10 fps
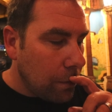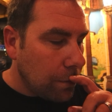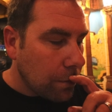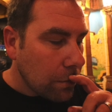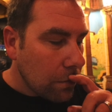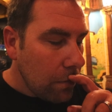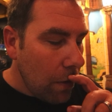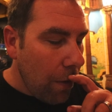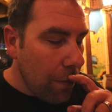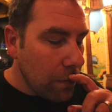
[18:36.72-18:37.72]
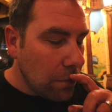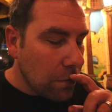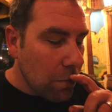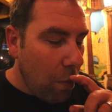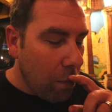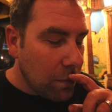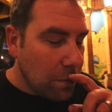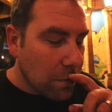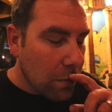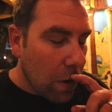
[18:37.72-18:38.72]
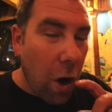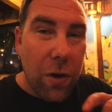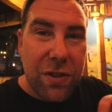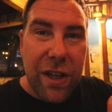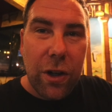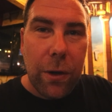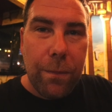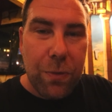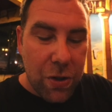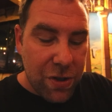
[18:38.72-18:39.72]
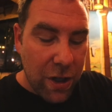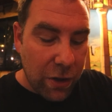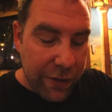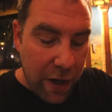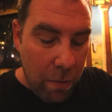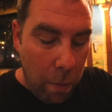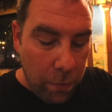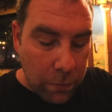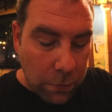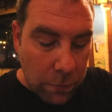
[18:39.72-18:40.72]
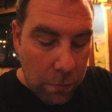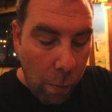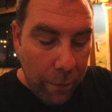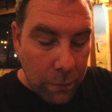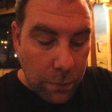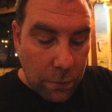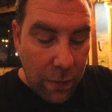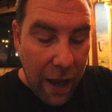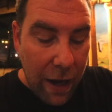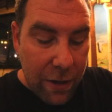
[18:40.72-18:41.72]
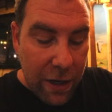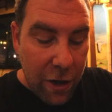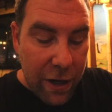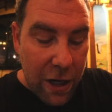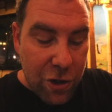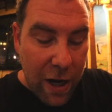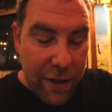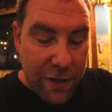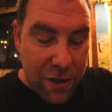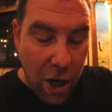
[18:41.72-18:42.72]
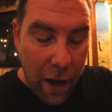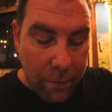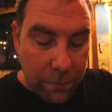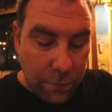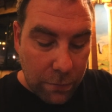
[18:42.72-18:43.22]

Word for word: what is that flavor? Name that Oh, flavor. dill. There's dill in there? Yeah, here, you gotta try this, Scott.